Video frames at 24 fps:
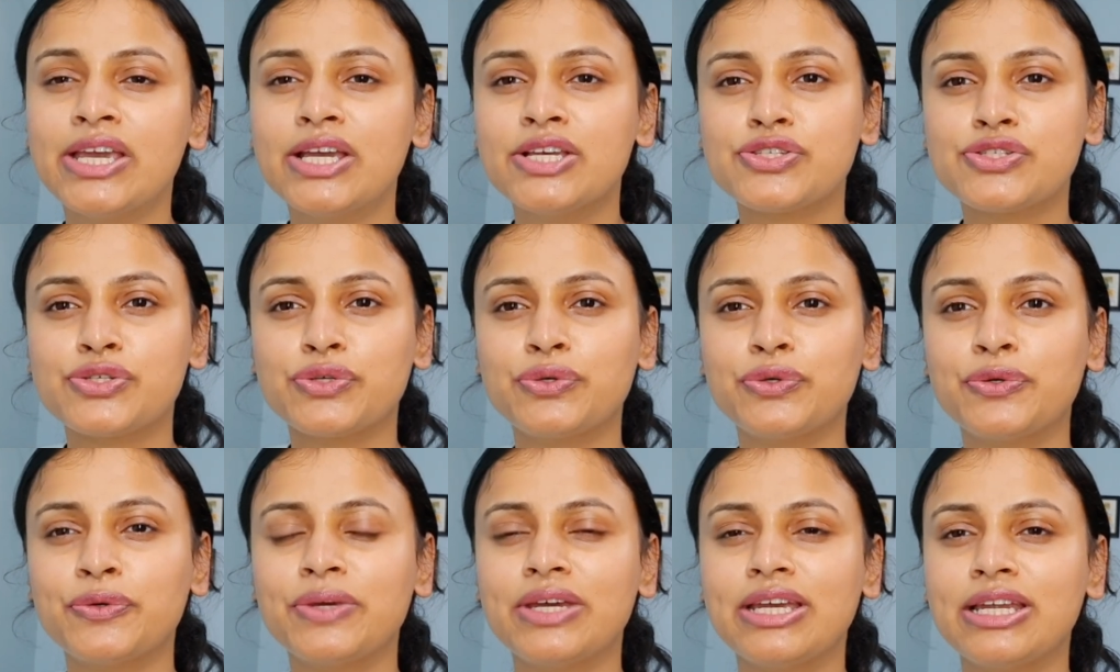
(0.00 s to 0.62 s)

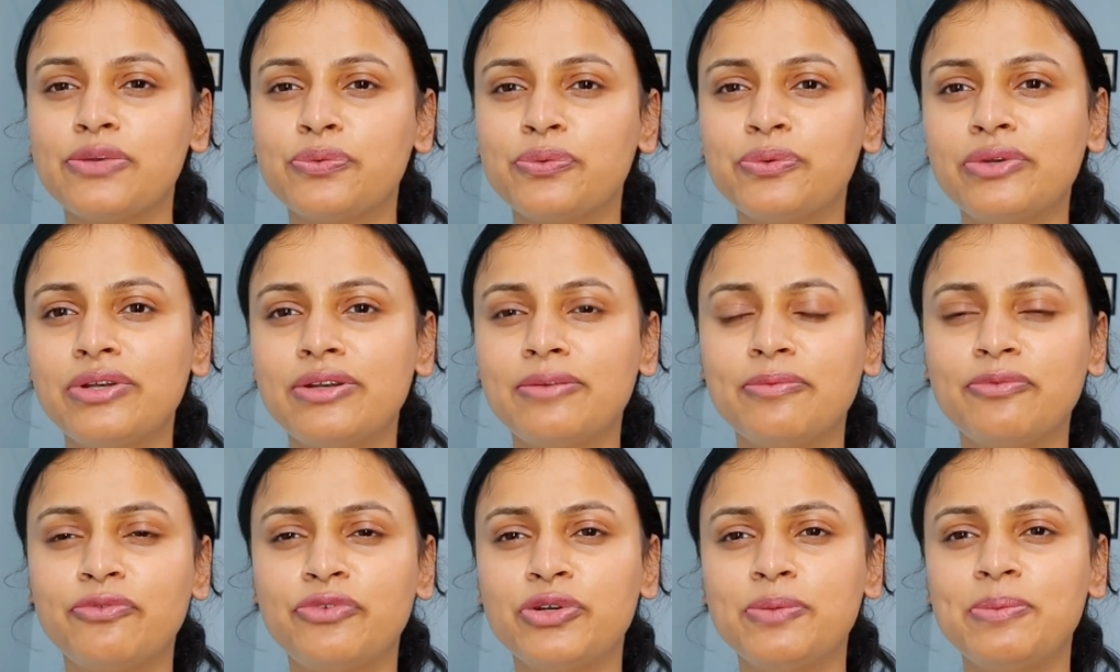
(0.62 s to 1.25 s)
So it
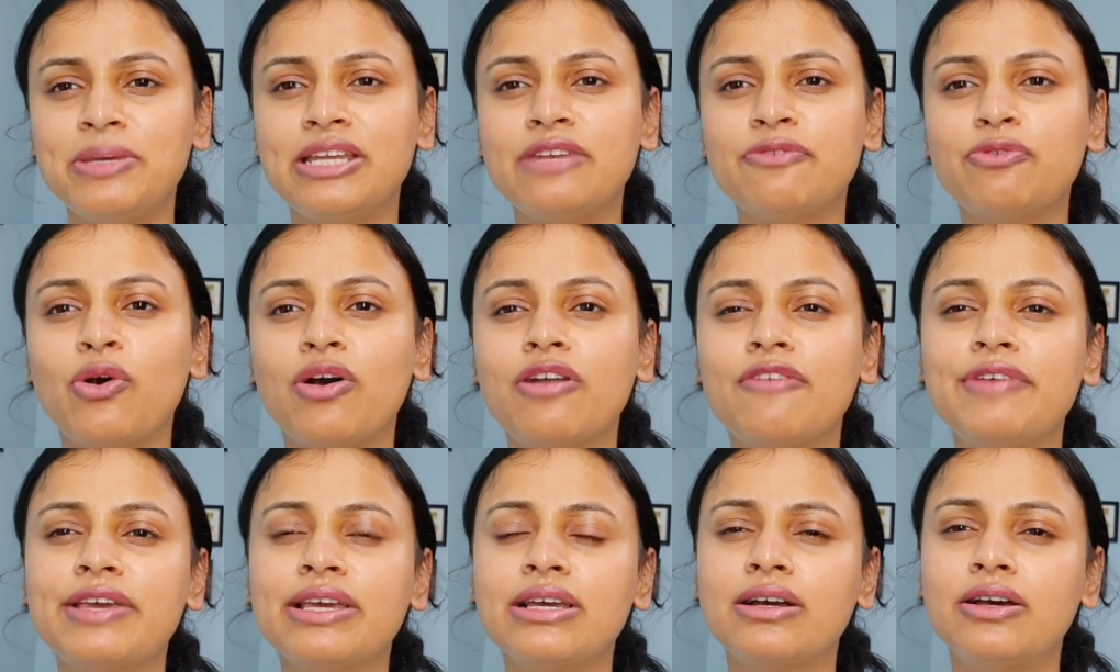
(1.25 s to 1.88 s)
would be
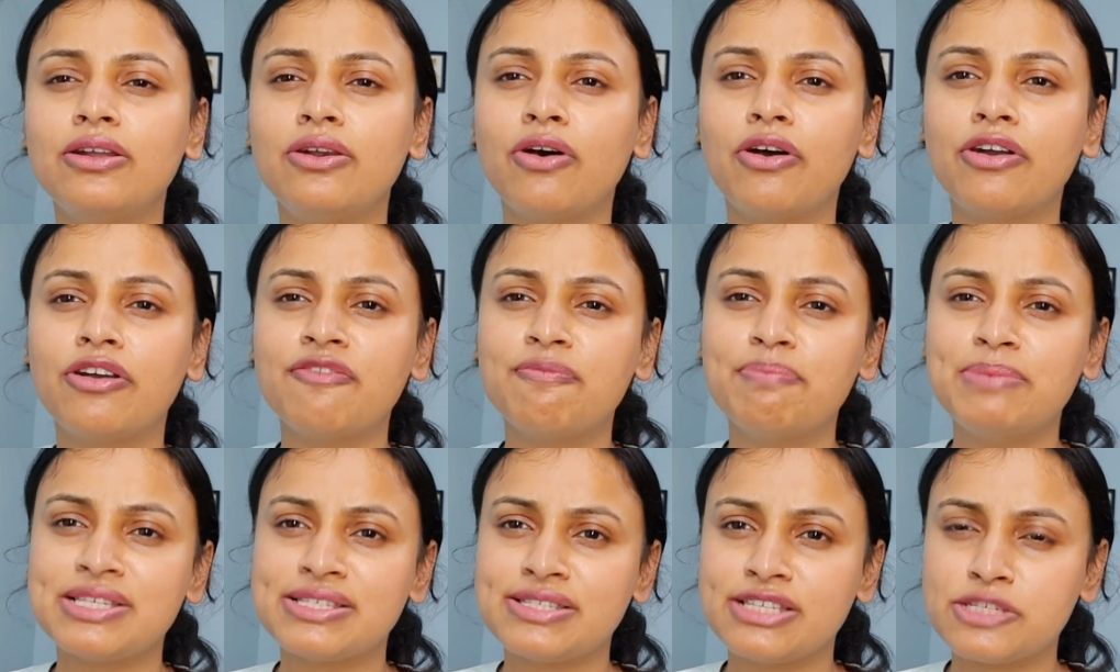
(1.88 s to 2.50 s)
involving a lot
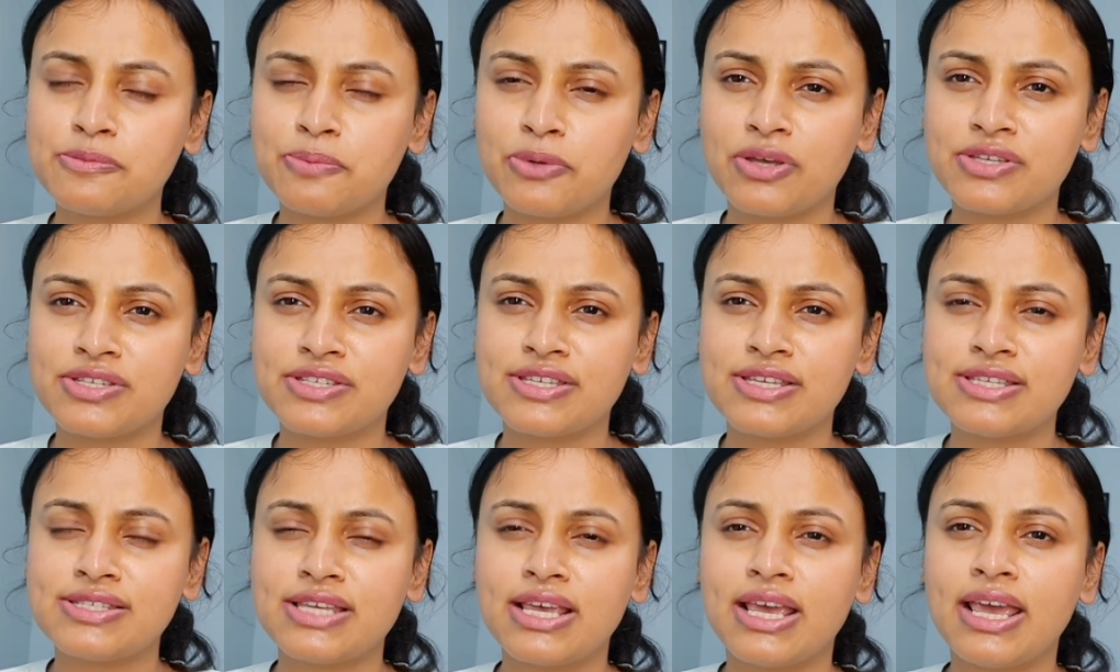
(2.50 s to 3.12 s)
of business
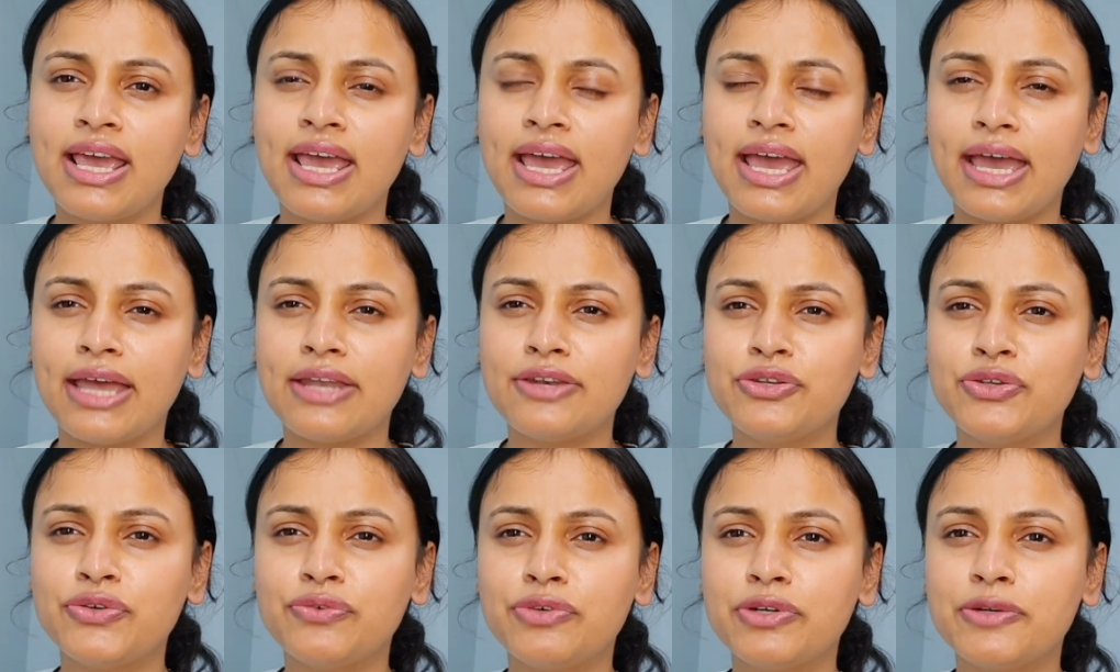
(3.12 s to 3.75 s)
processes,
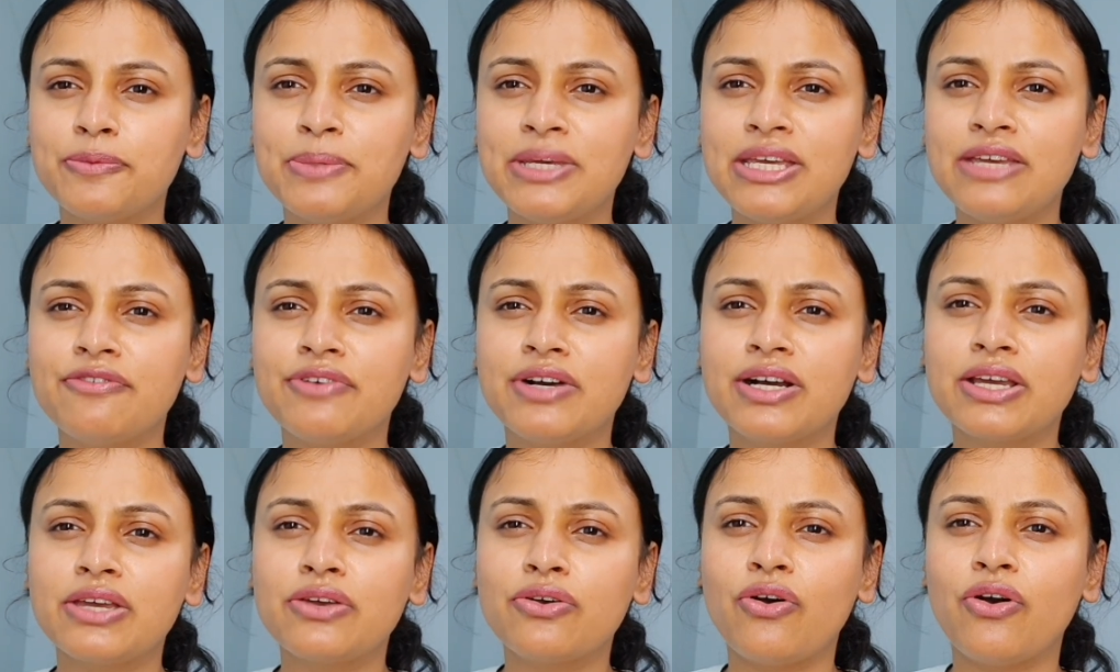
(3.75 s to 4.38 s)
and you would be
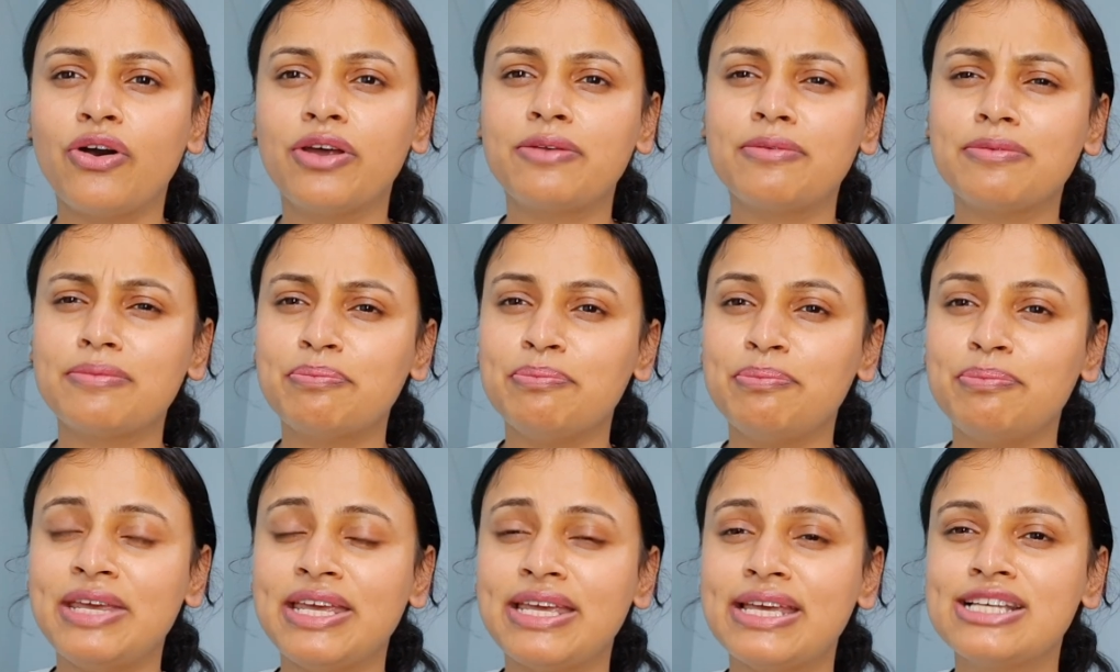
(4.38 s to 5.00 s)
working
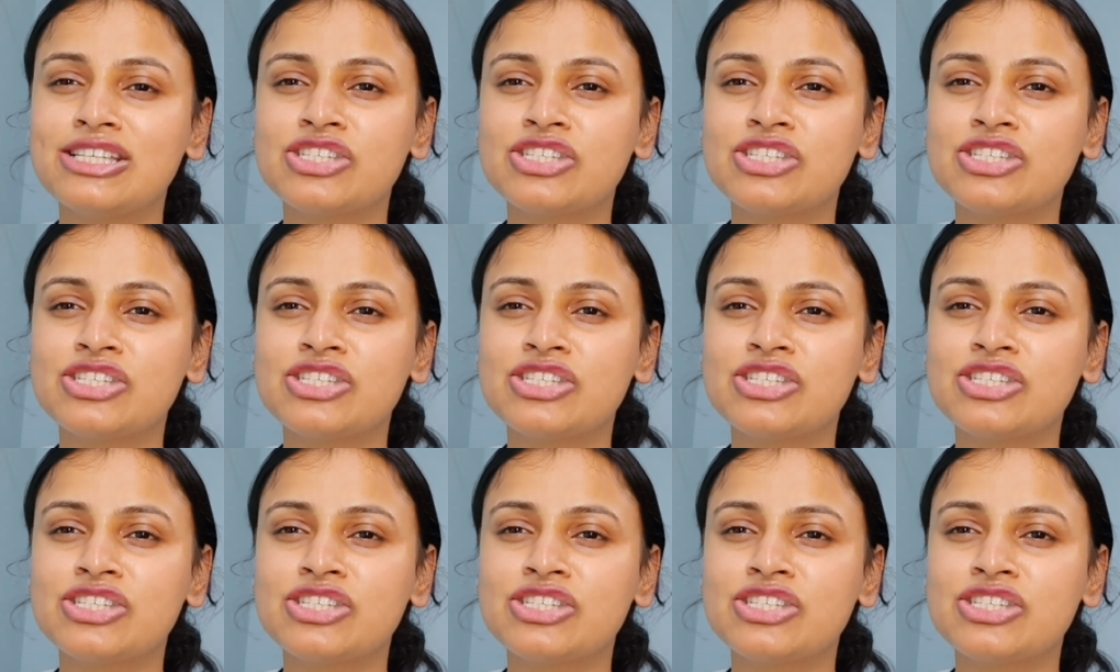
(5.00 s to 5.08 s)
on making